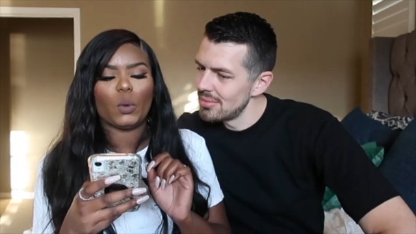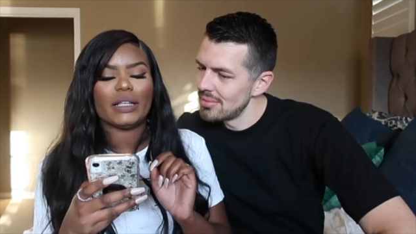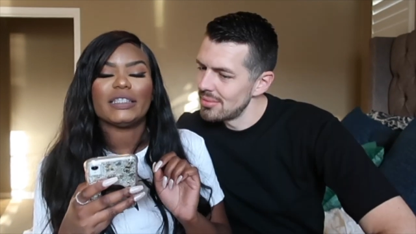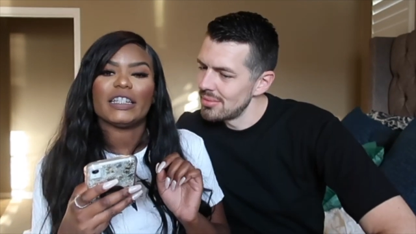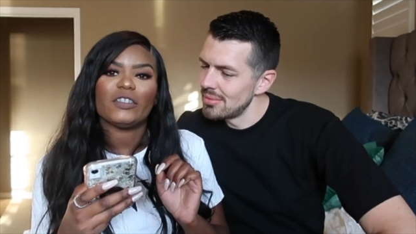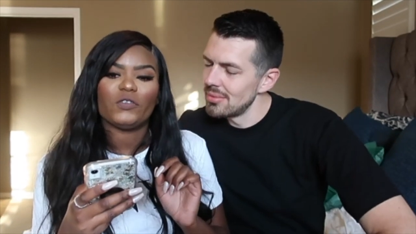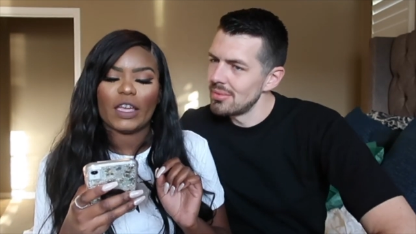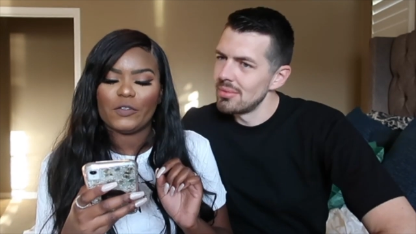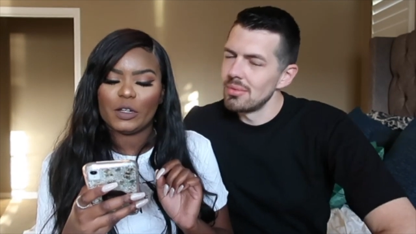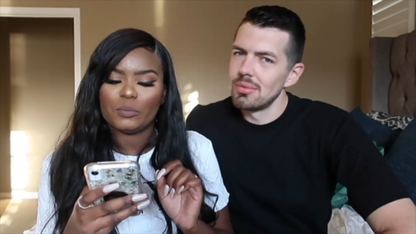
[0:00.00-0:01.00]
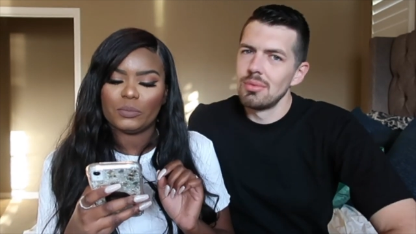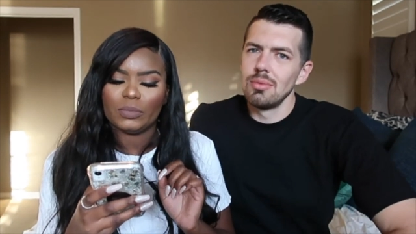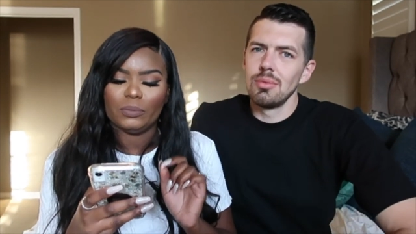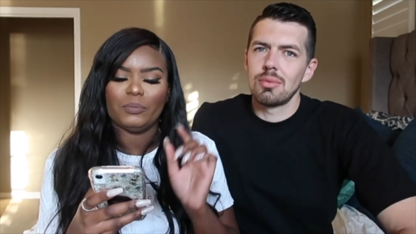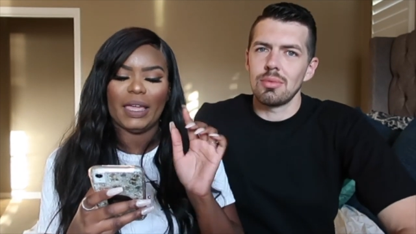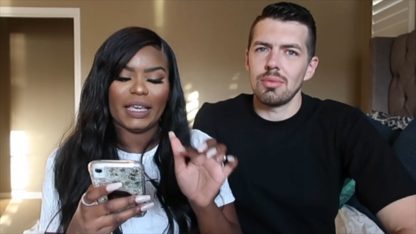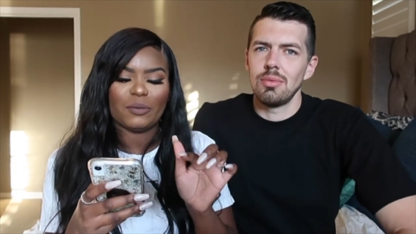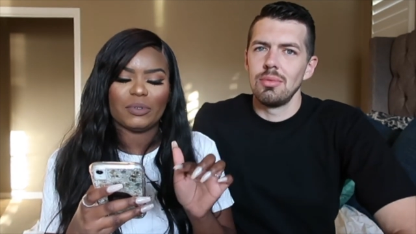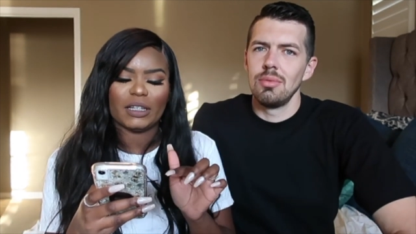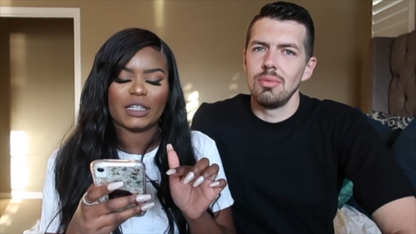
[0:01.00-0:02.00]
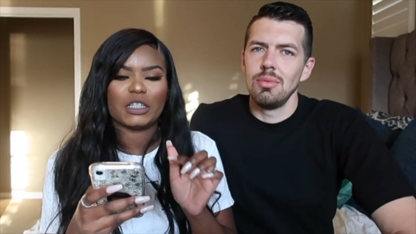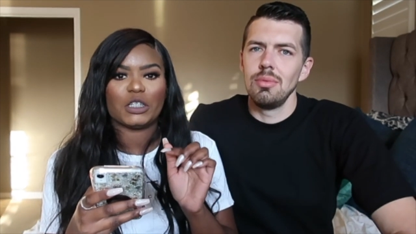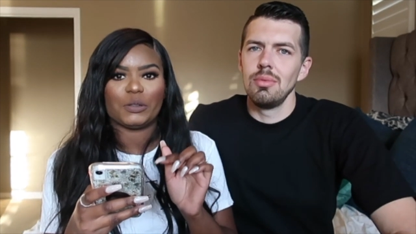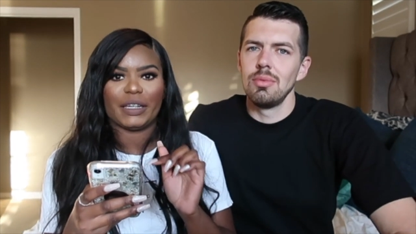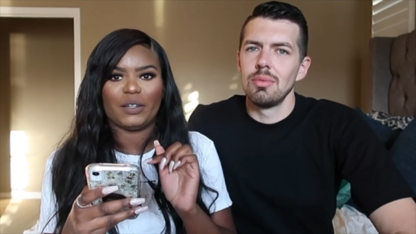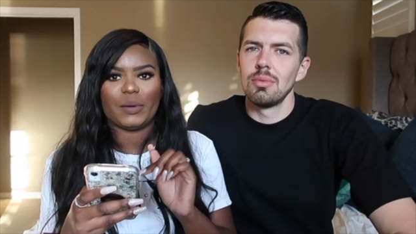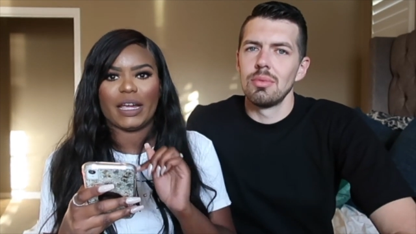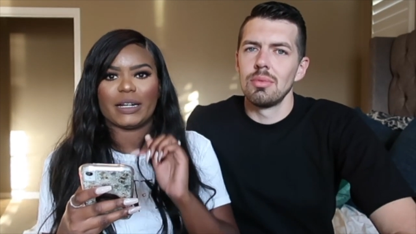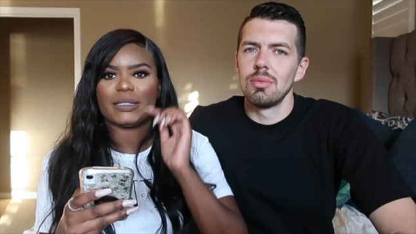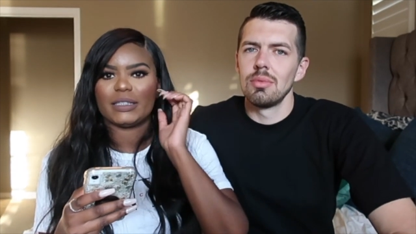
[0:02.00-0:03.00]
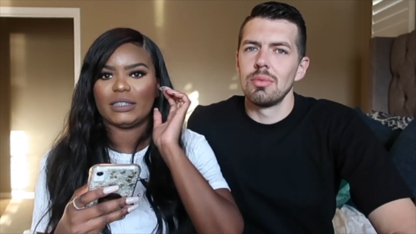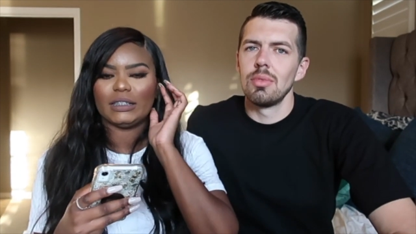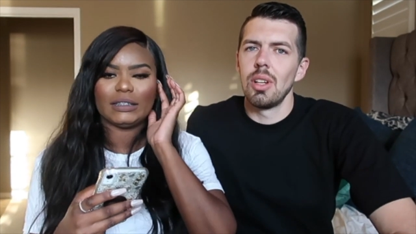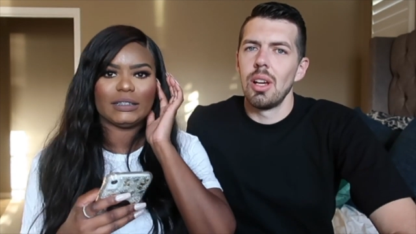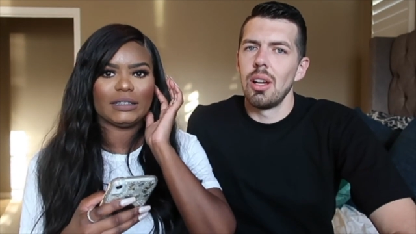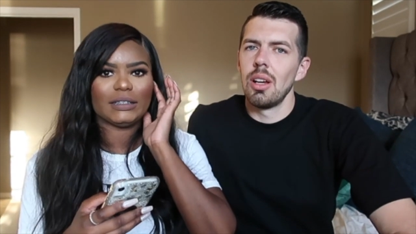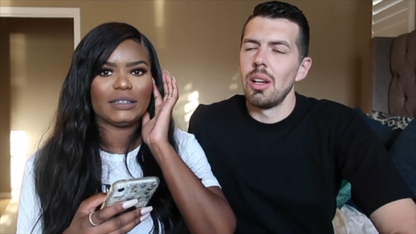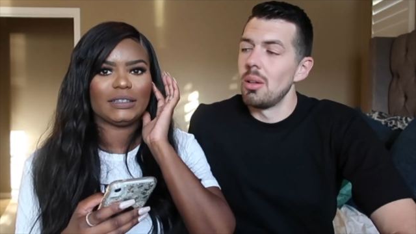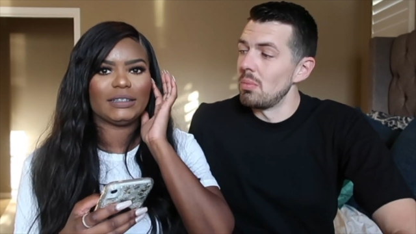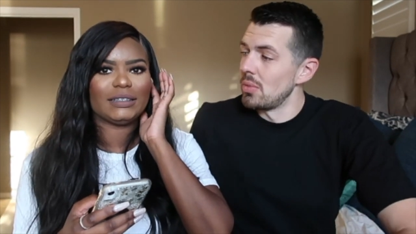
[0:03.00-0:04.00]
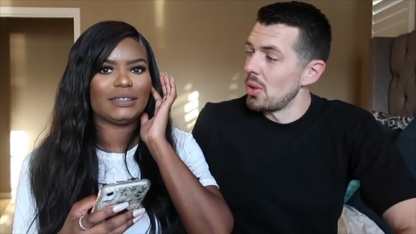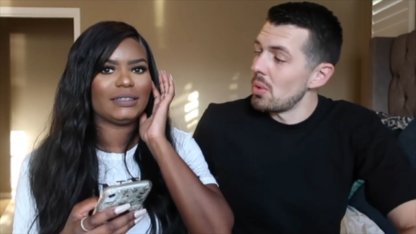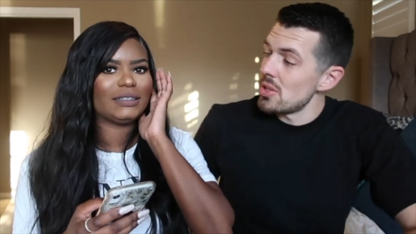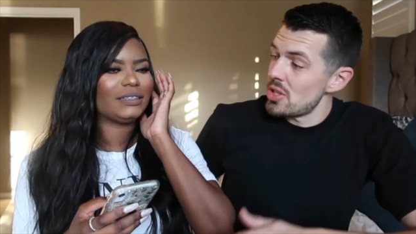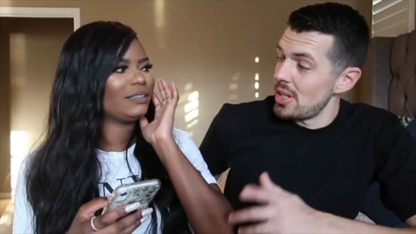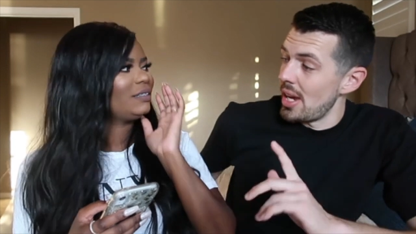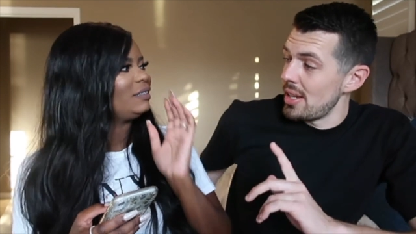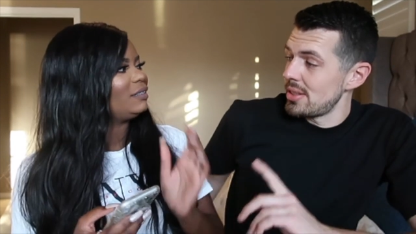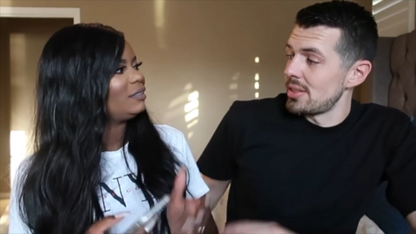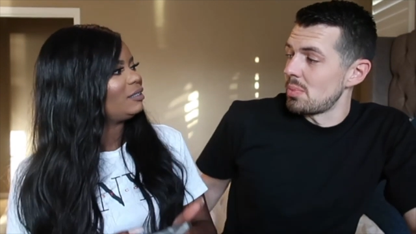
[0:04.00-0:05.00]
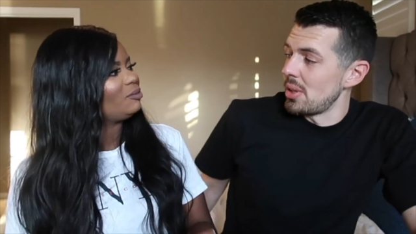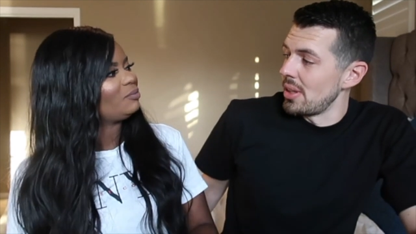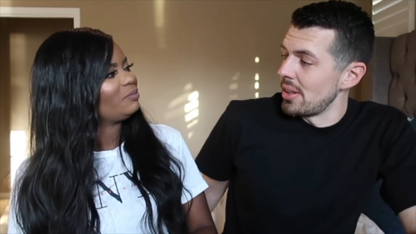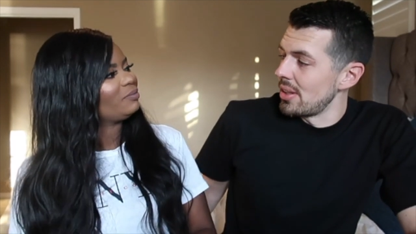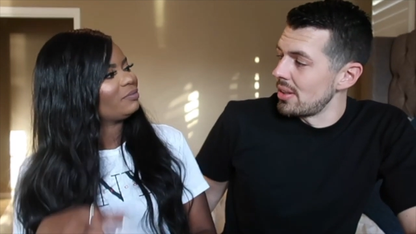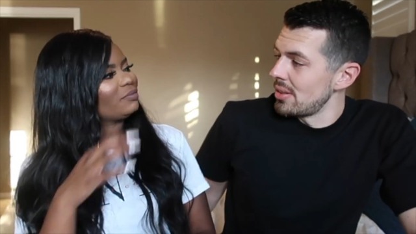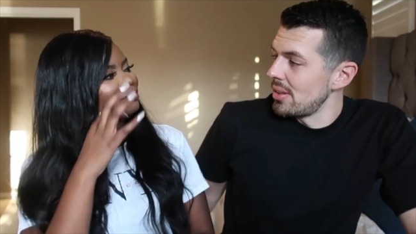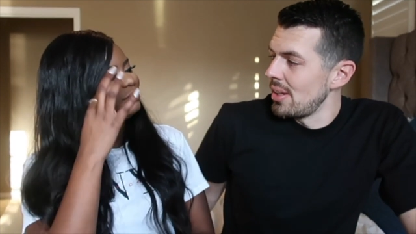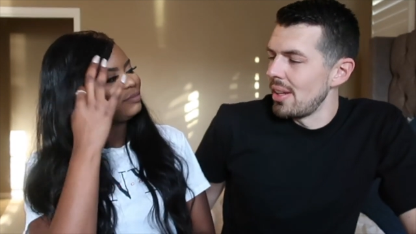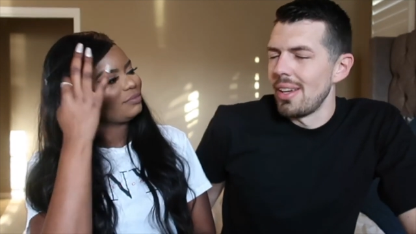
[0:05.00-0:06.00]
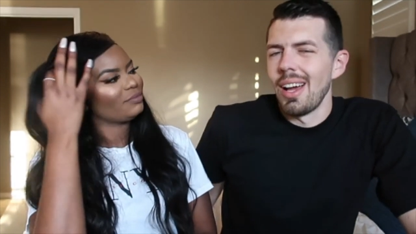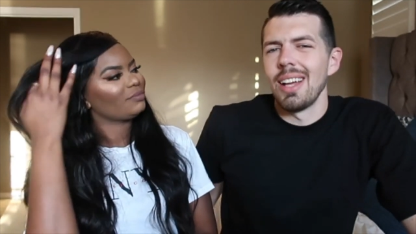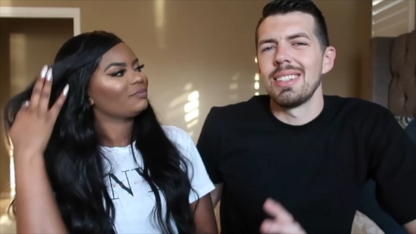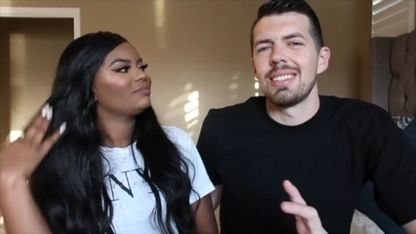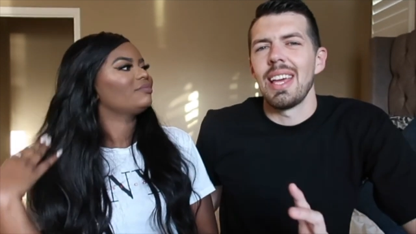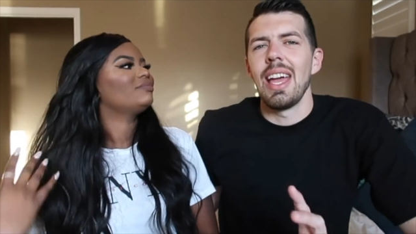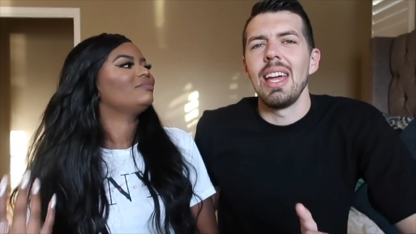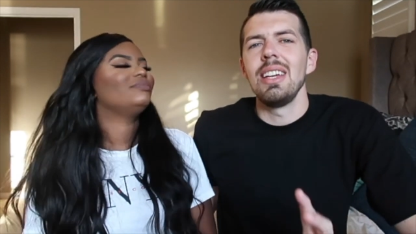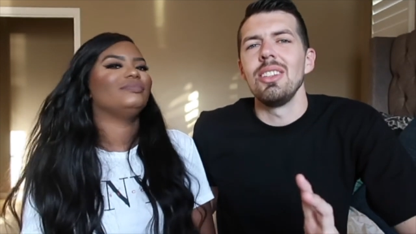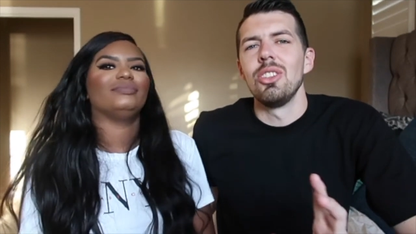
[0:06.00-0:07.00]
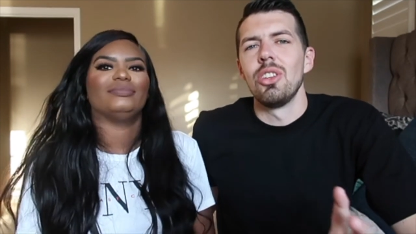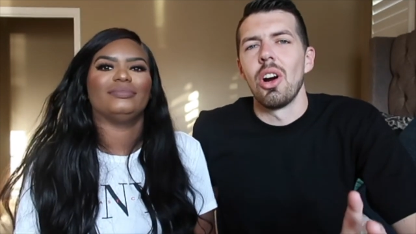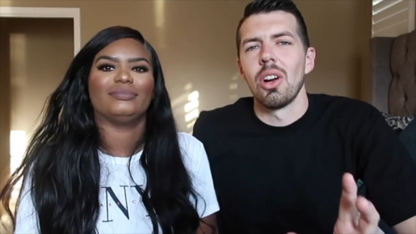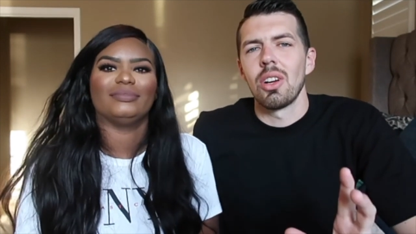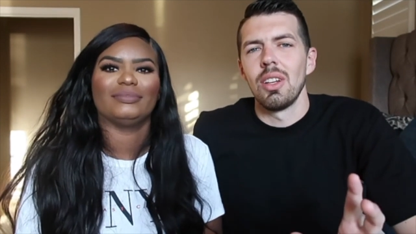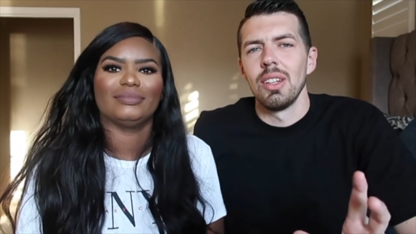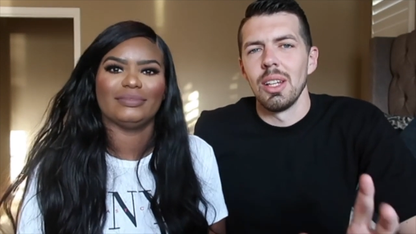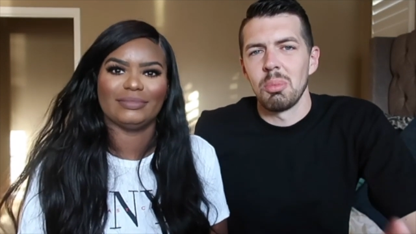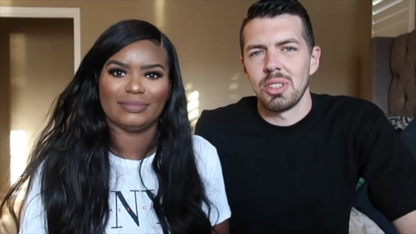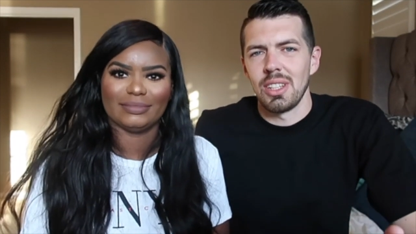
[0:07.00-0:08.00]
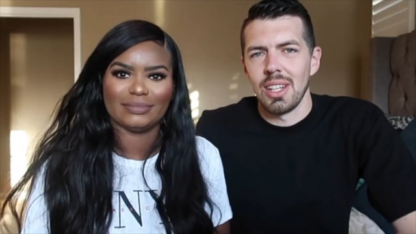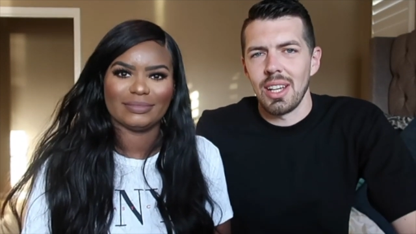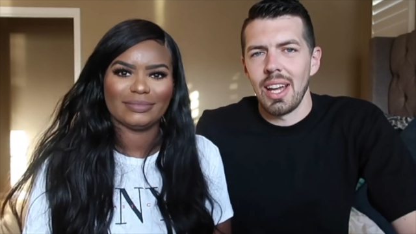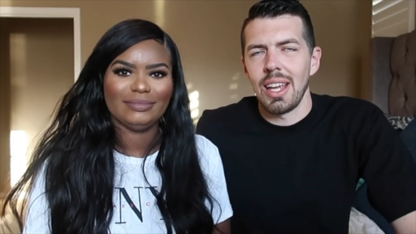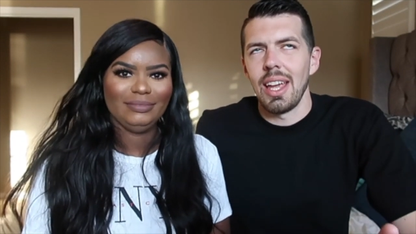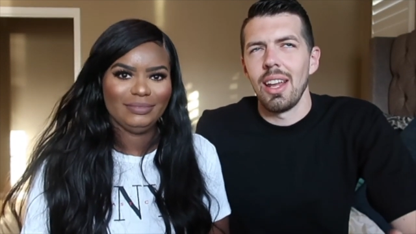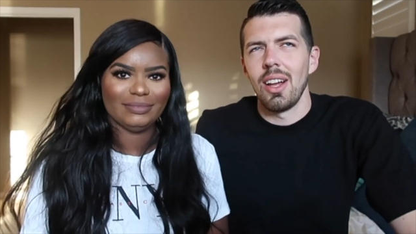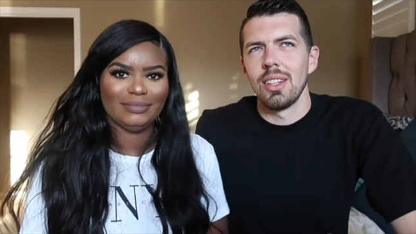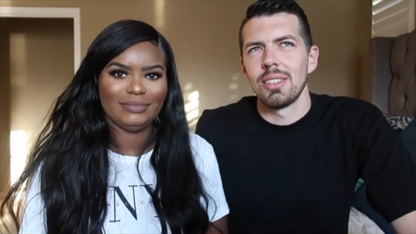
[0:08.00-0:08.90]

Speaker 1: What's your favorite makeup look Sharia wears?
Speaker 2: Um, the one she has is pretty good. I just hate dark lipstick. I cannot